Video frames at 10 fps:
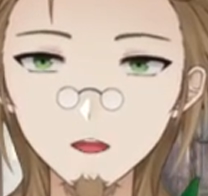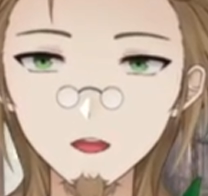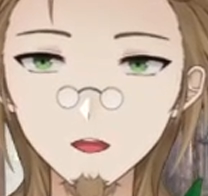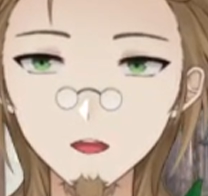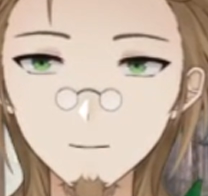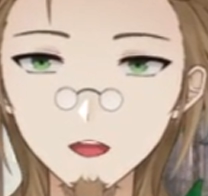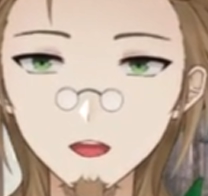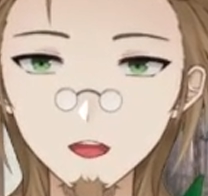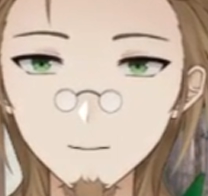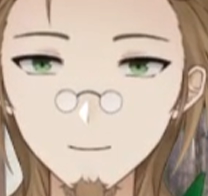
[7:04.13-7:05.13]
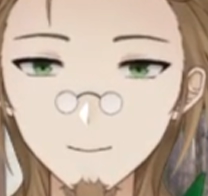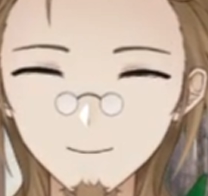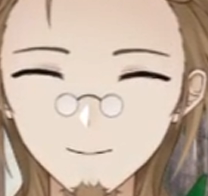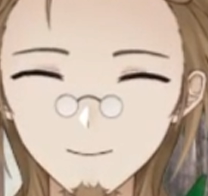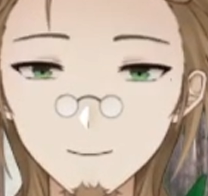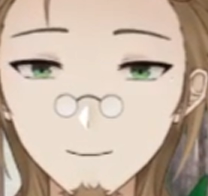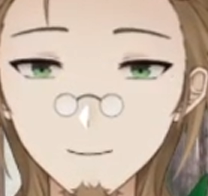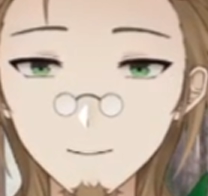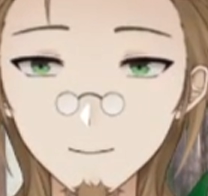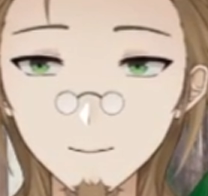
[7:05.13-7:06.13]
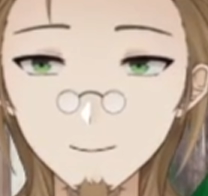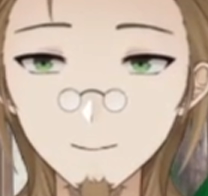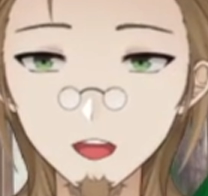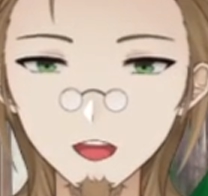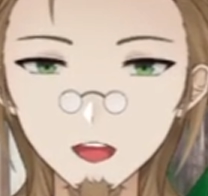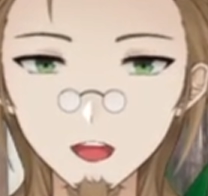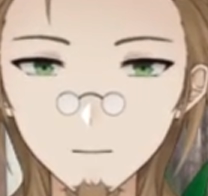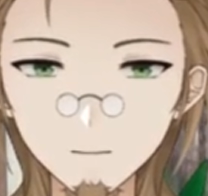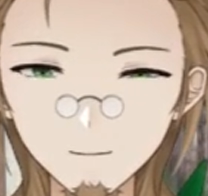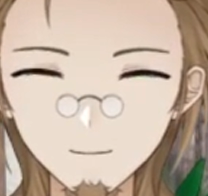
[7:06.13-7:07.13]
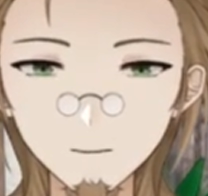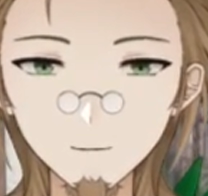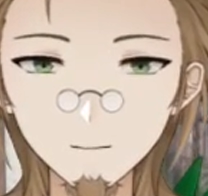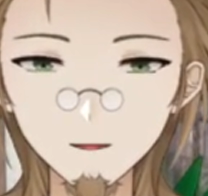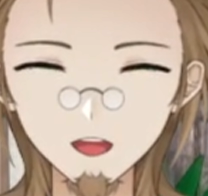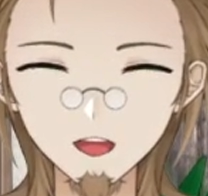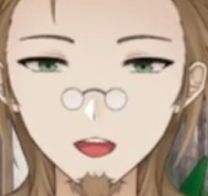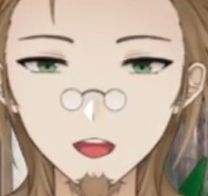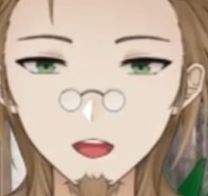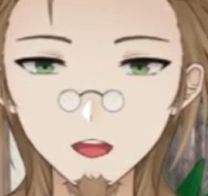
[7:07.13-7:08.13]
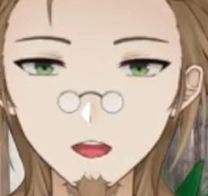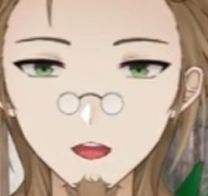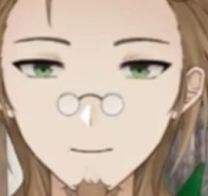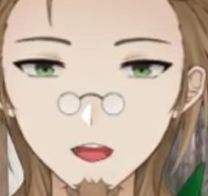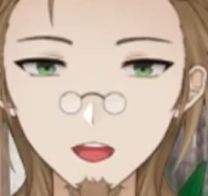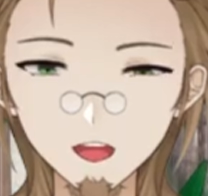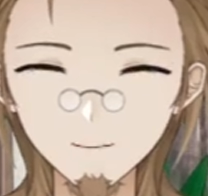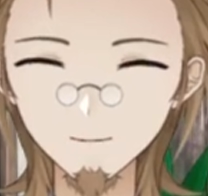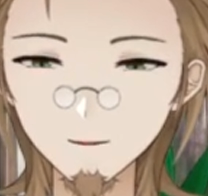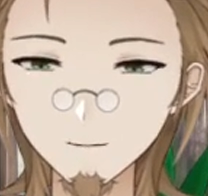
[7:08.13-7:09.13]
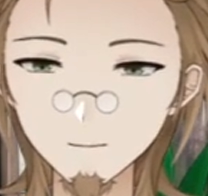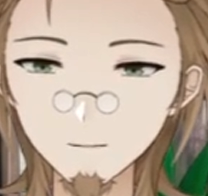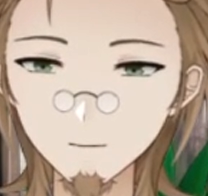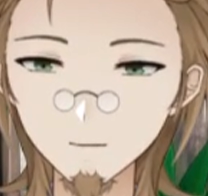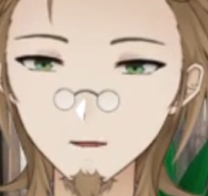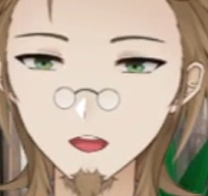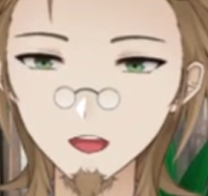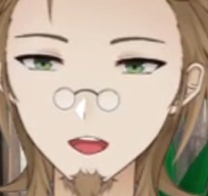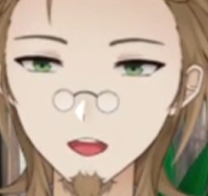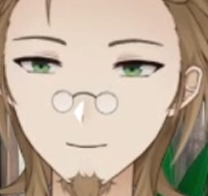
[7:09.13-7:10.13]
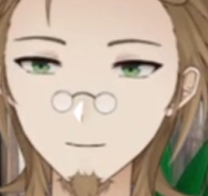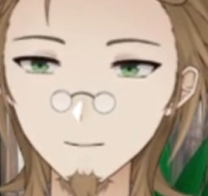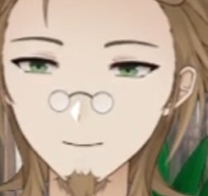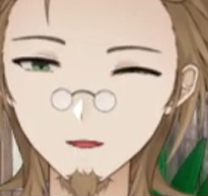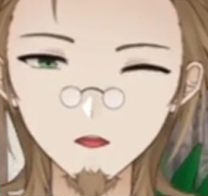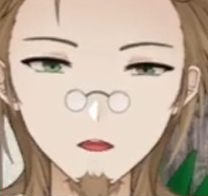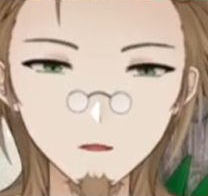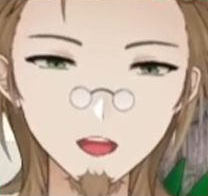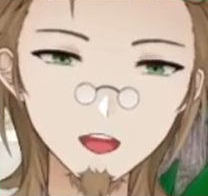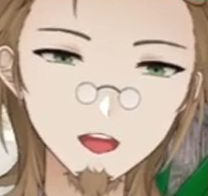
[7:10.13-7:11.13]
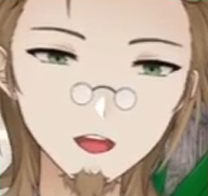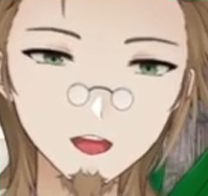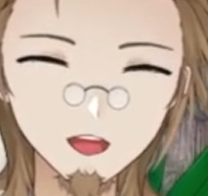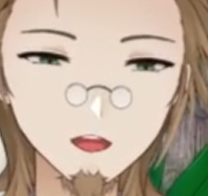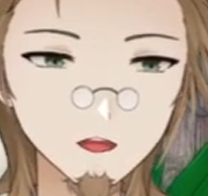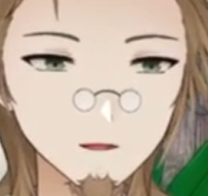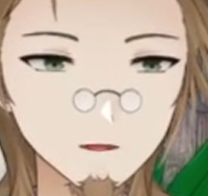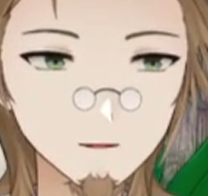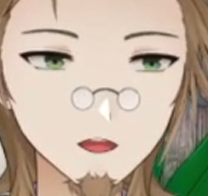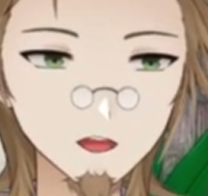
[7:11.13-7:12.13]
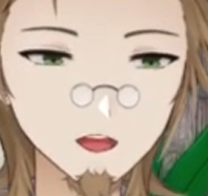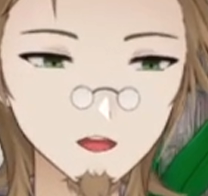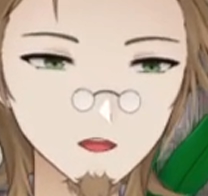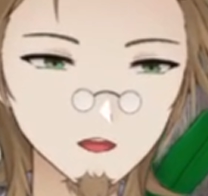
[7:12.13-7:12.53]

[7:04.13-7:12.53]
Um, it's just not going to happen. Uh, and then, yeah. Also at the end, there's like,